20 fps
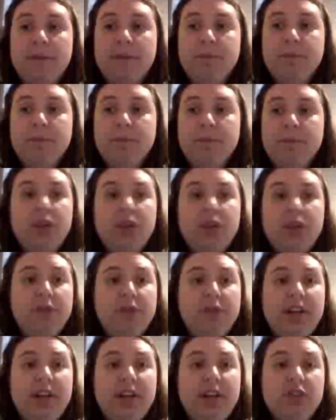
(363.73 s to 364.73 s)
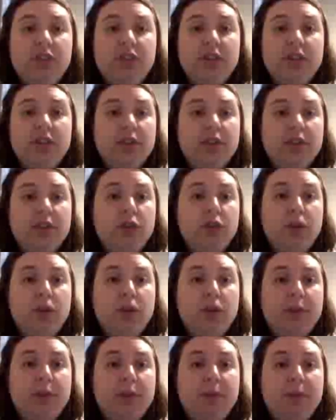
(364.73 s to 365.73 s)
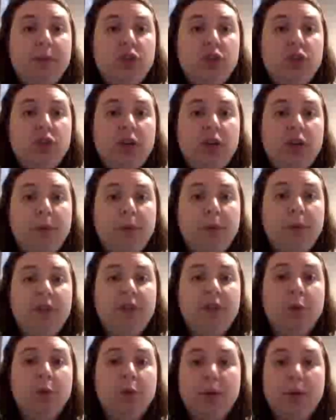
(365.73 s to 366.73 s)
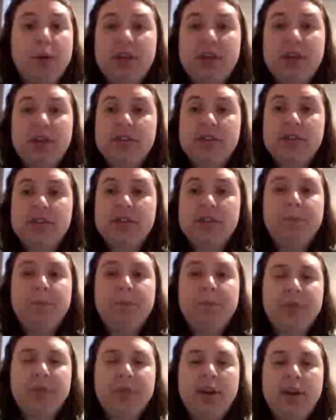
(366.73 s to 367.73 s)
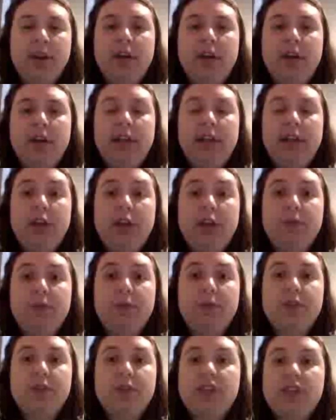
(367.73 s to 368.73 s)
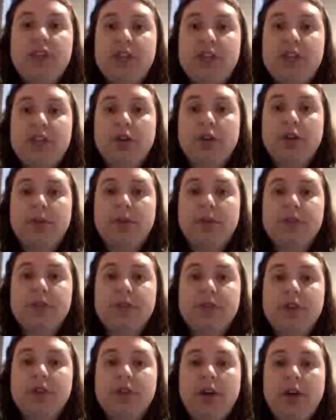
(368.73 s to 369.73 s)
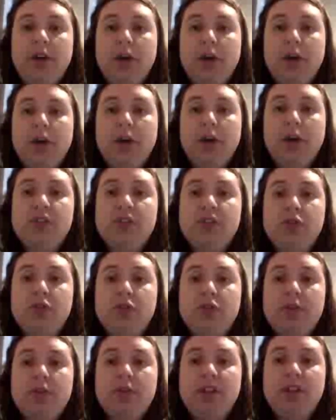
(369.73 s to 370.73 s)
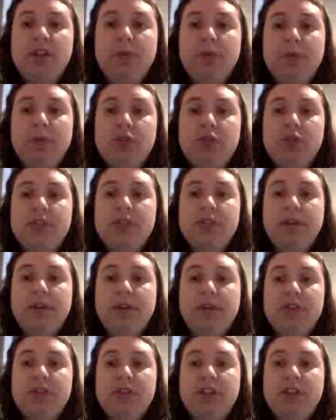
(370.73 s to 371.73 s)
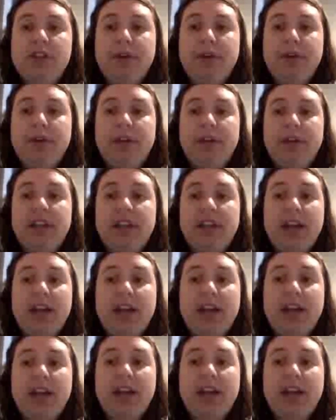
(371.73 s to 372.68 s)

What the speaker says: A Dravidian starship is mentioned in the brain of Morbius. Lilith refers to the Eternals, a race introduced in the original series serial Enlightenment.